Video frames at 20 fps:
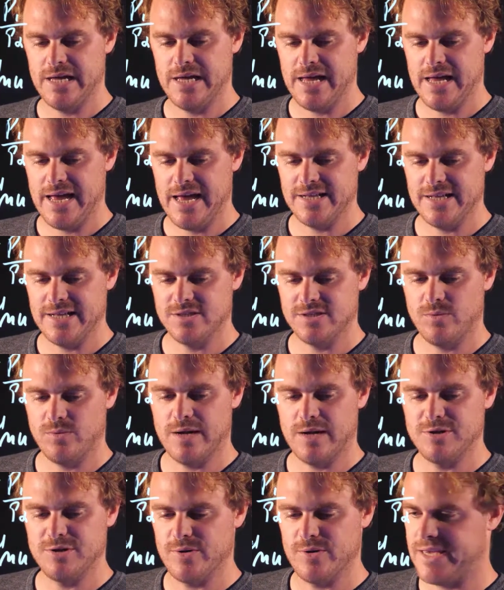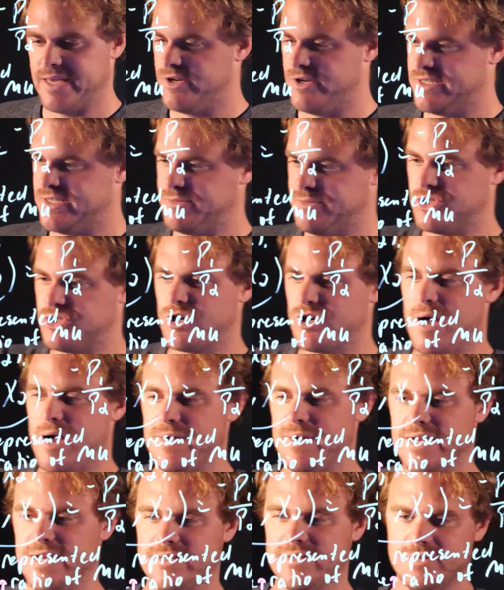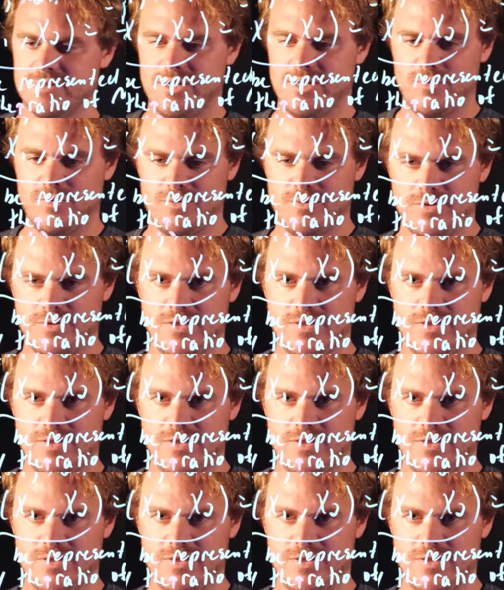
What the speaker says: And so what I'm doing here is I'm just dropping, the